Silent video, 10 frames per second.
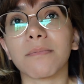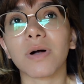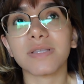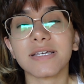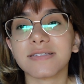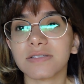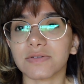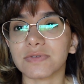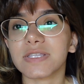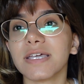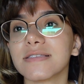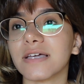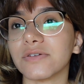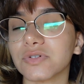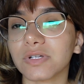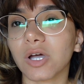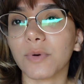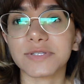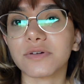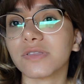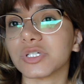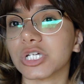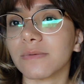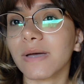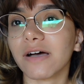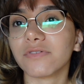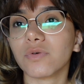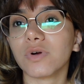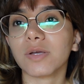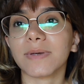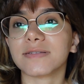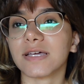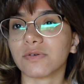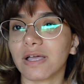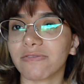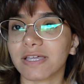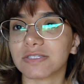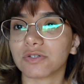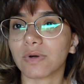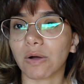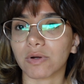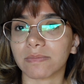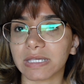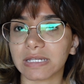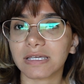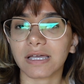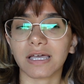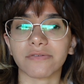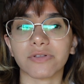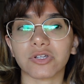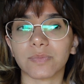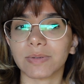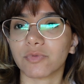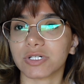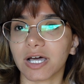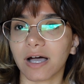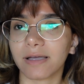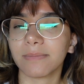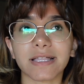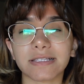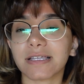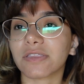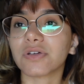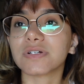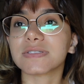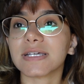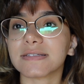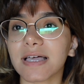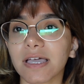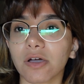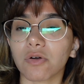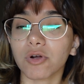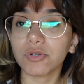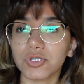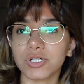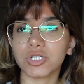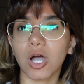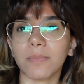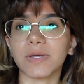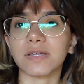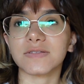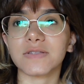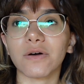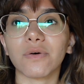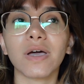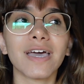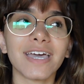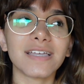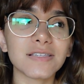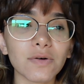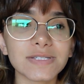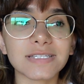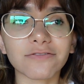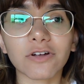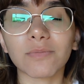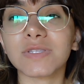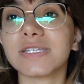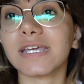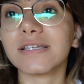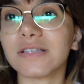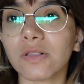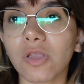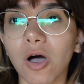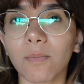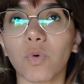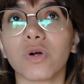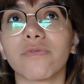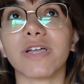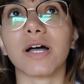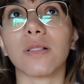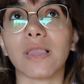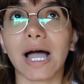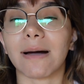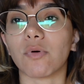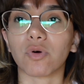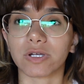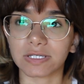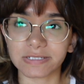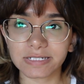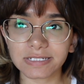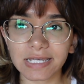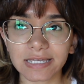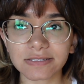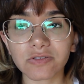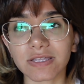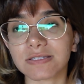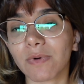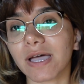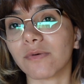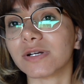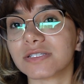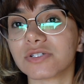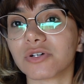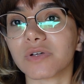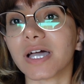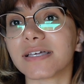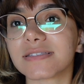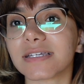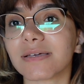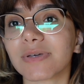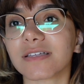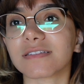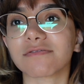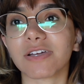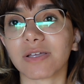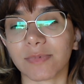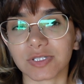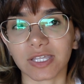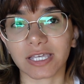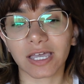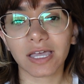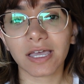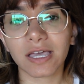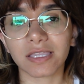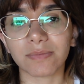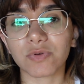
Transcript: Mondays and Tuesdays I usually always go to the gym after work because I don't have that two hour meeting. I have a little bit more time. And then like Thursdays I go grocery shopping so it's always different but today is a lot more of like a lab oriented day so that's why I wanted to show you guys today because it's very much like the